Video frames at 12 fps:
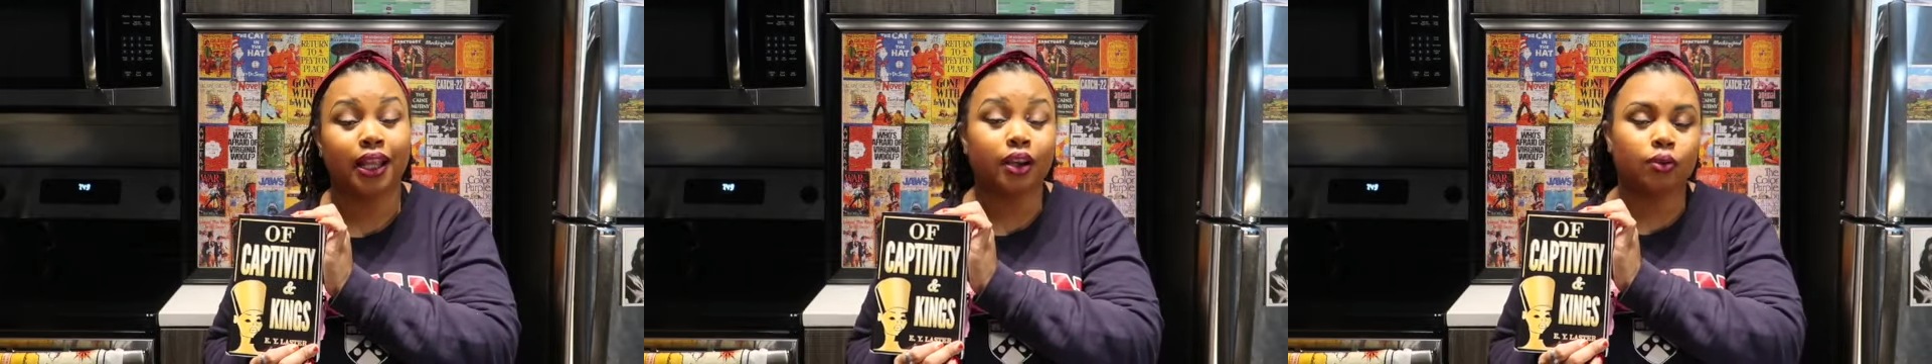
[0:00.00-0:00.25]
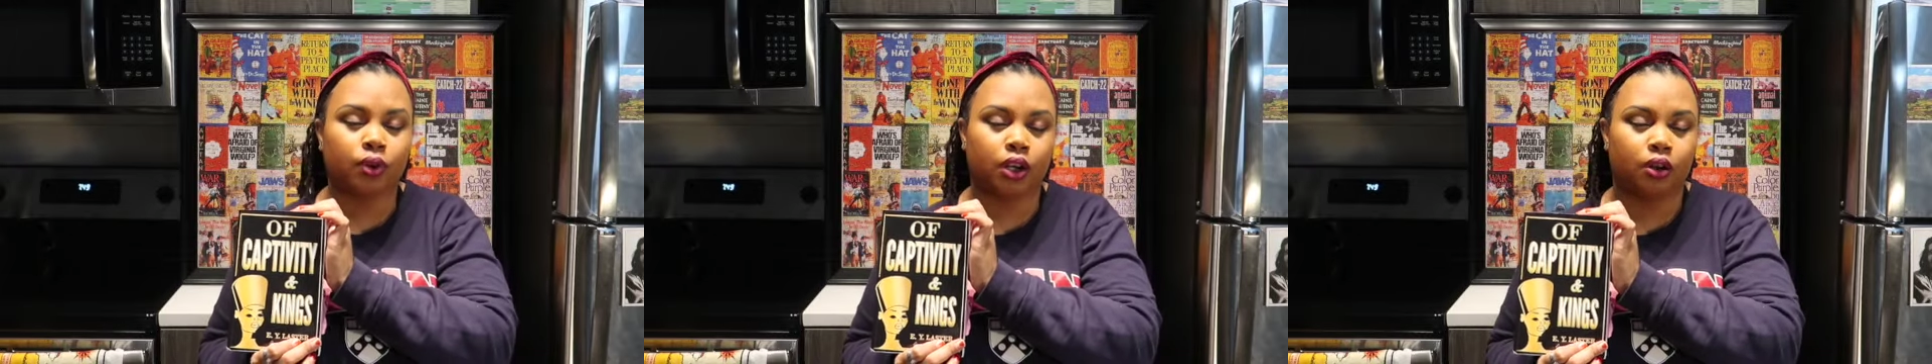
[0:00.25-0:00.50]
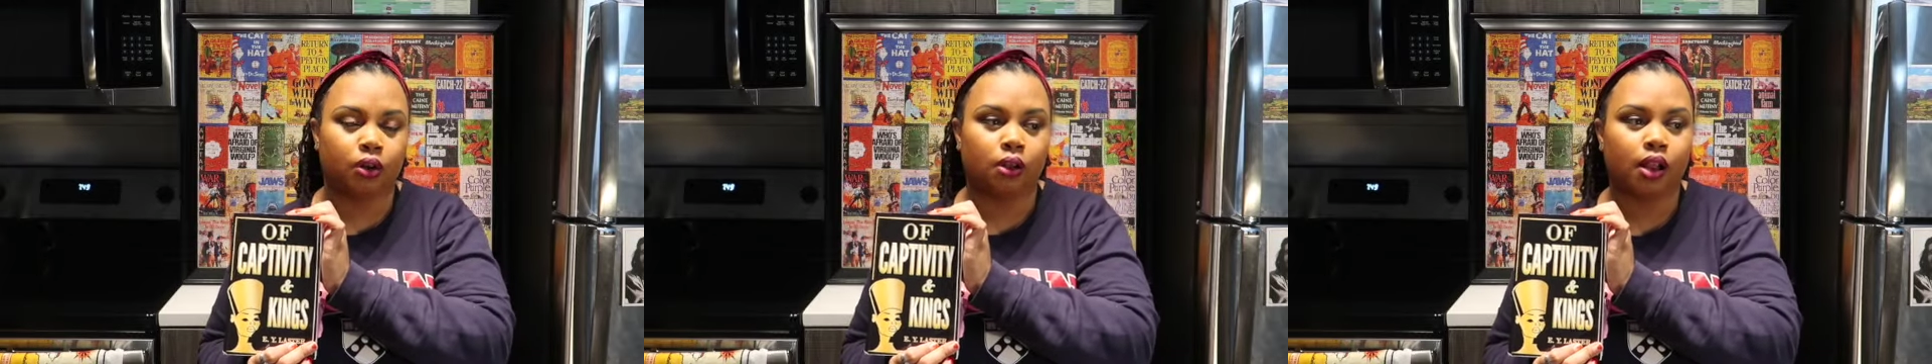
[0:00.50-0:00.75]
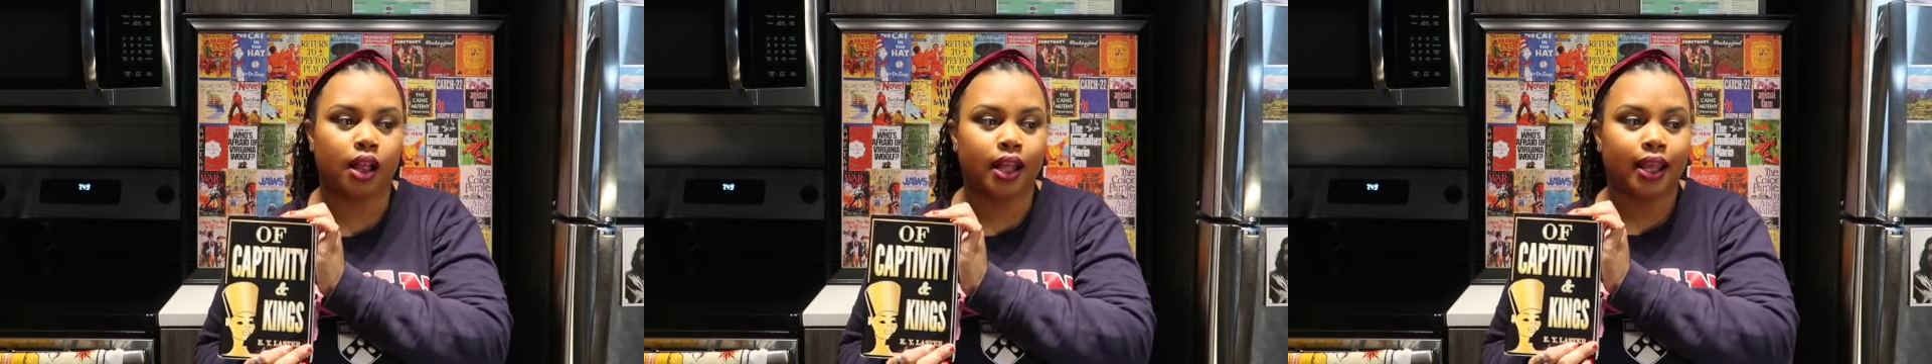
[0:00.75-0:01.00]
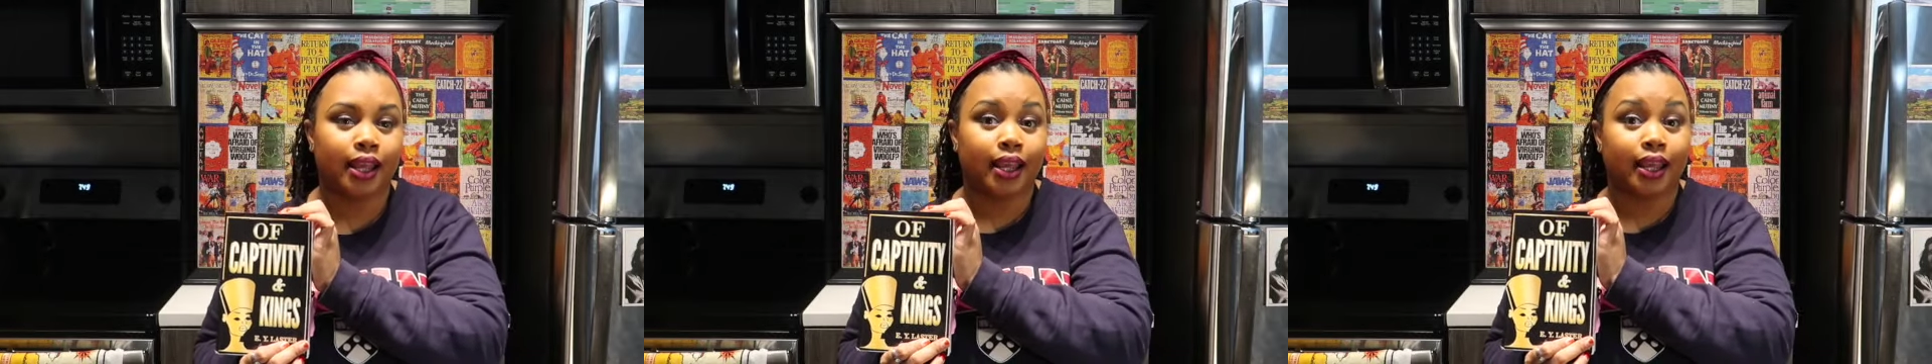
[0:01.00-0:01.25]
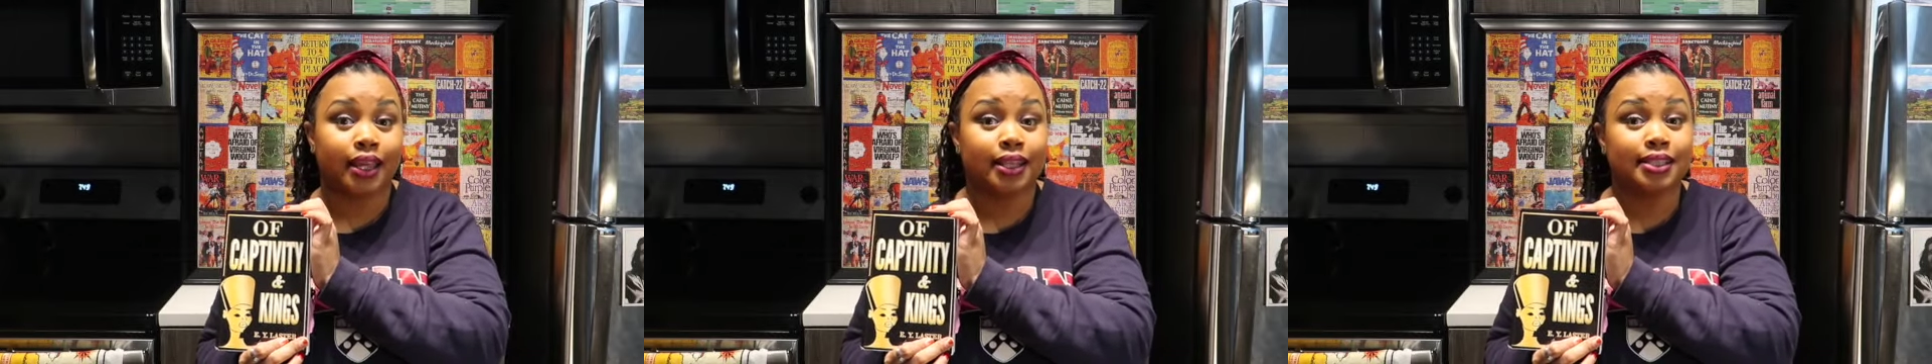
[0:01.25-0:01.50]
a role
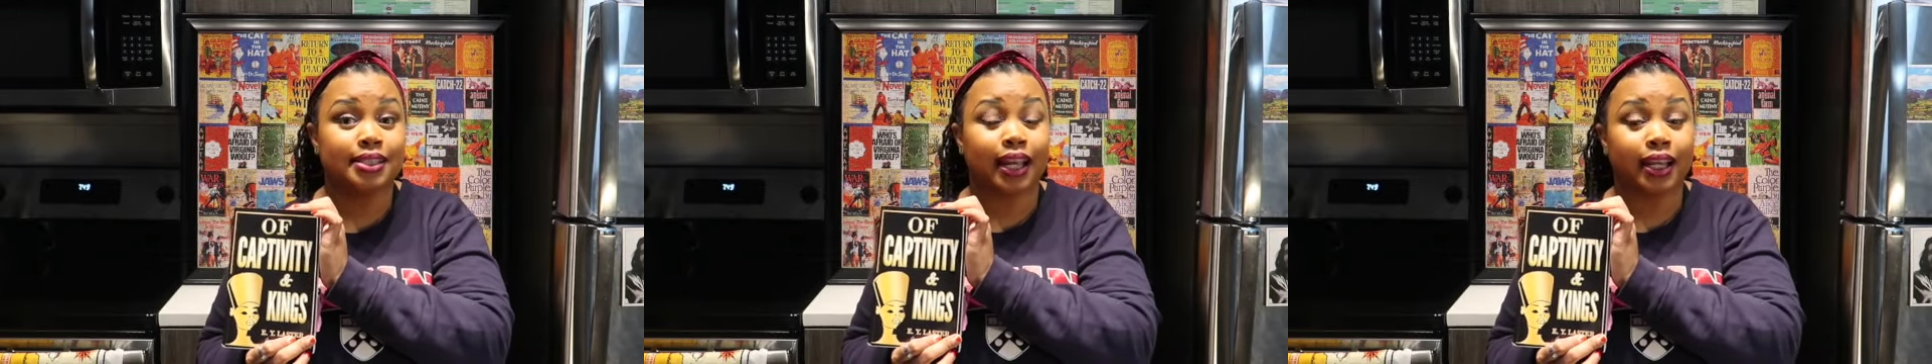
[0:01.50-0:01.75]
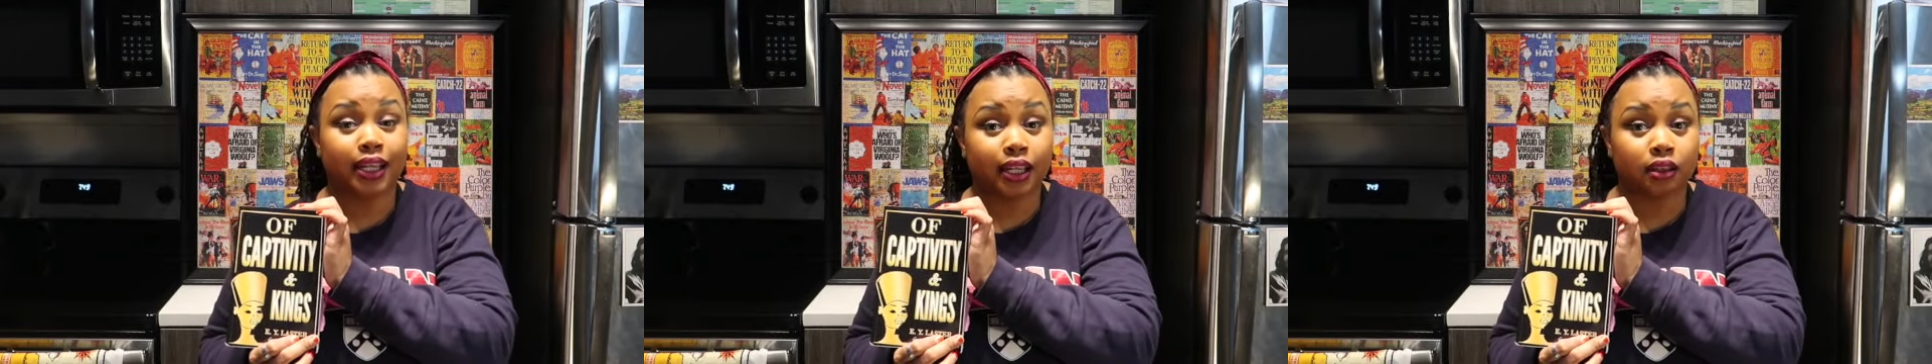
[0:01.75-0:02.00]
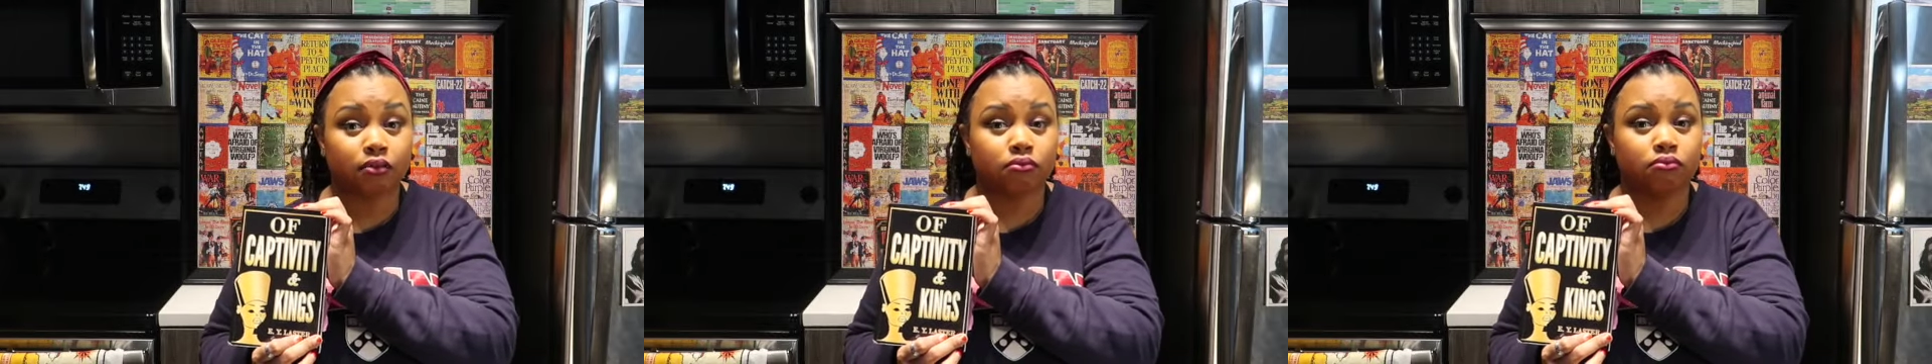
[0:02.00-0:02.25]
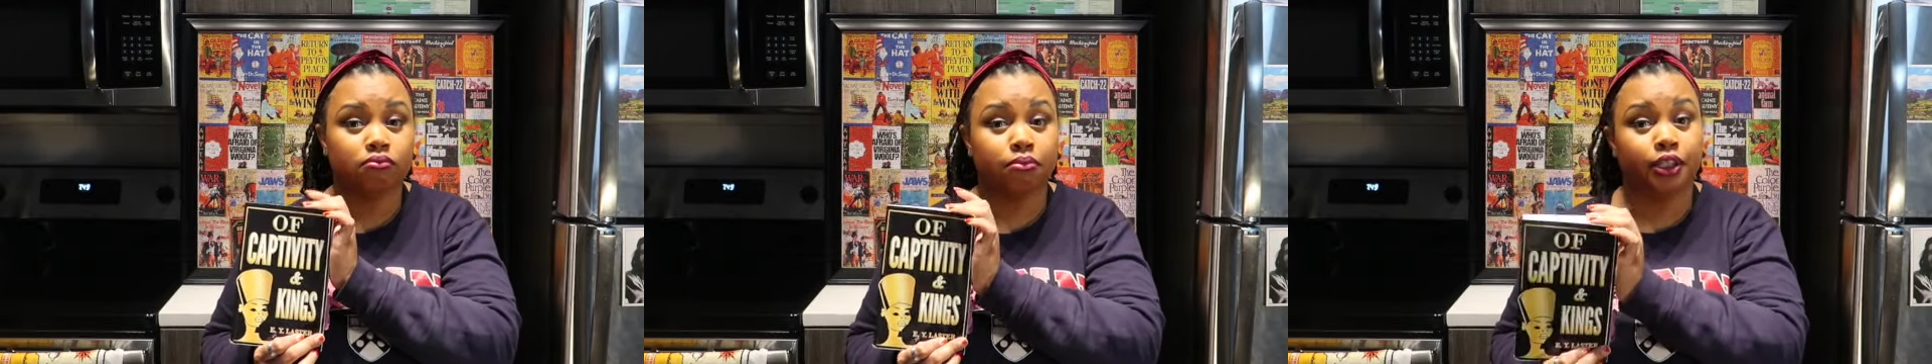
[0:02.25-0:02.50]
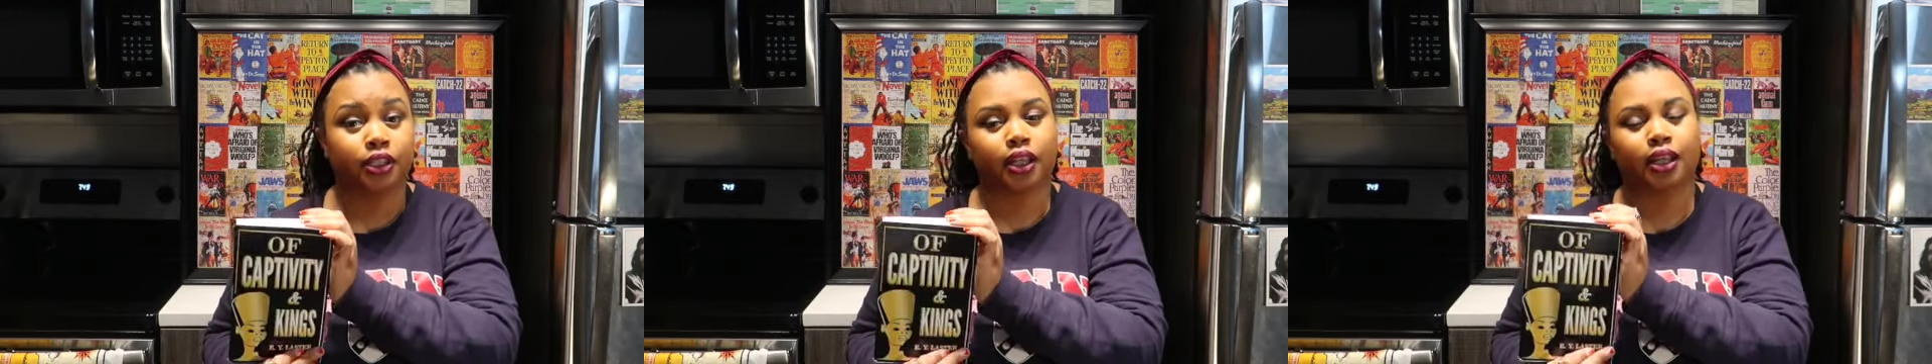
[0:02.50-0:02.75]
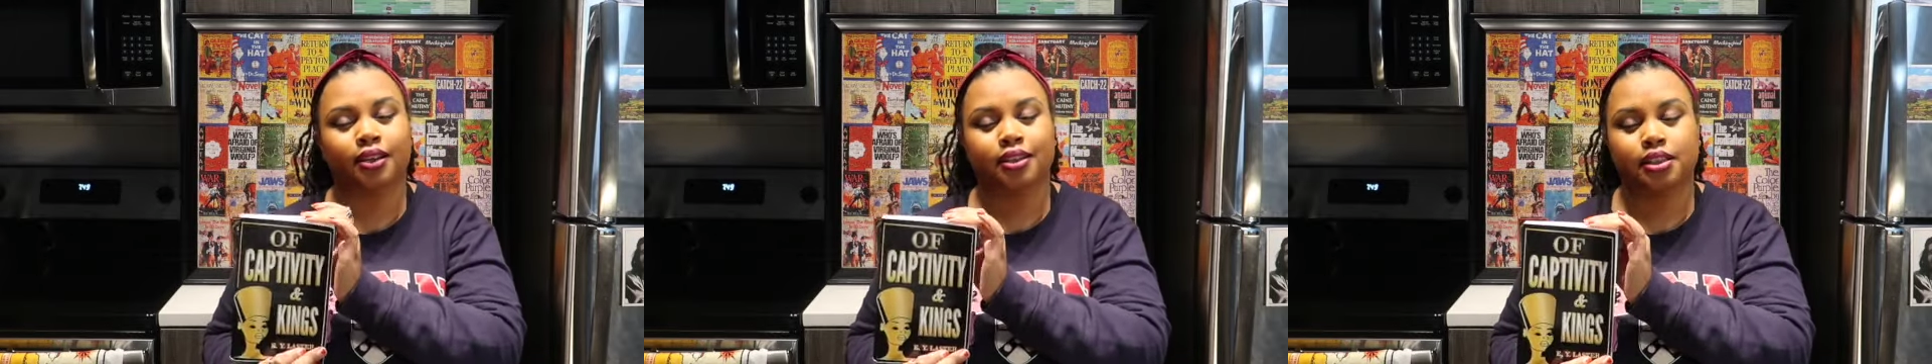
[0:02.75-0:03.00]
in the second
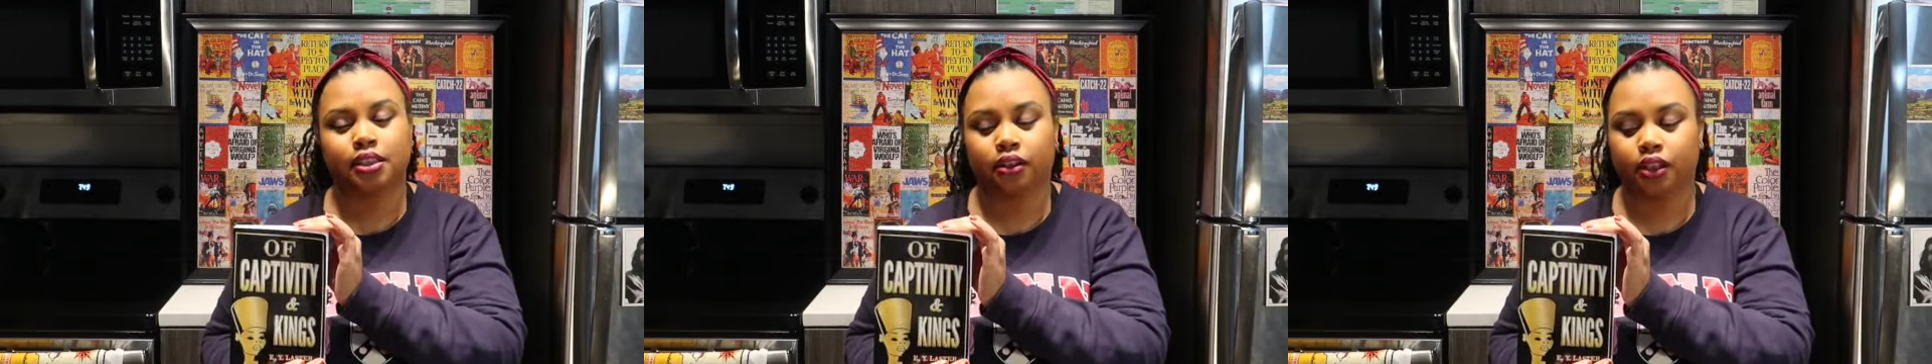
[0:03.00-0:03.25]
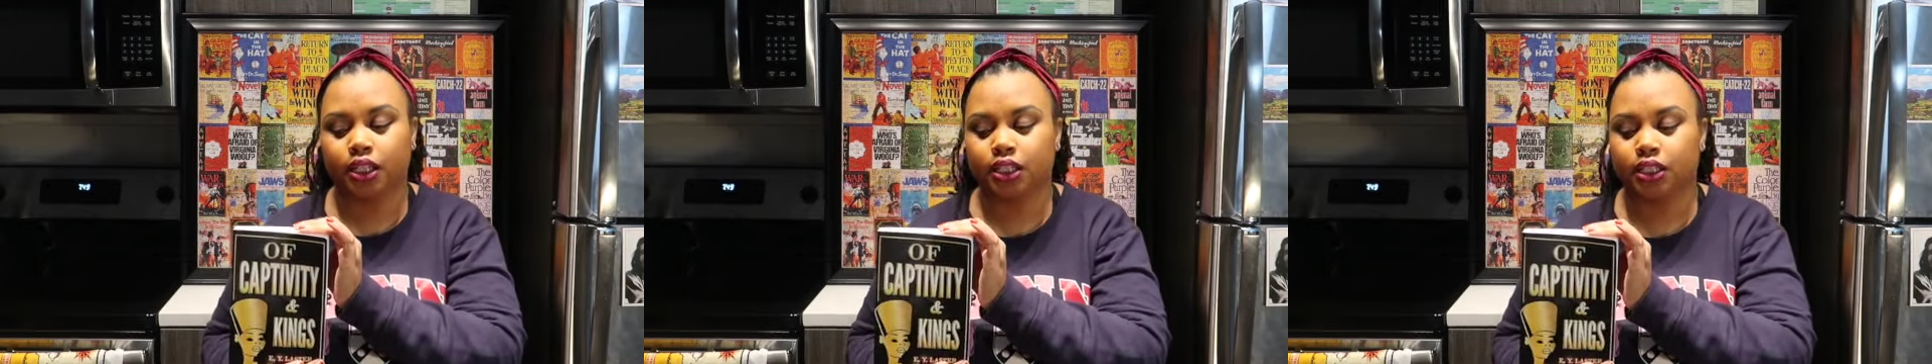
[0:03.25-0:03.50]
book in the series.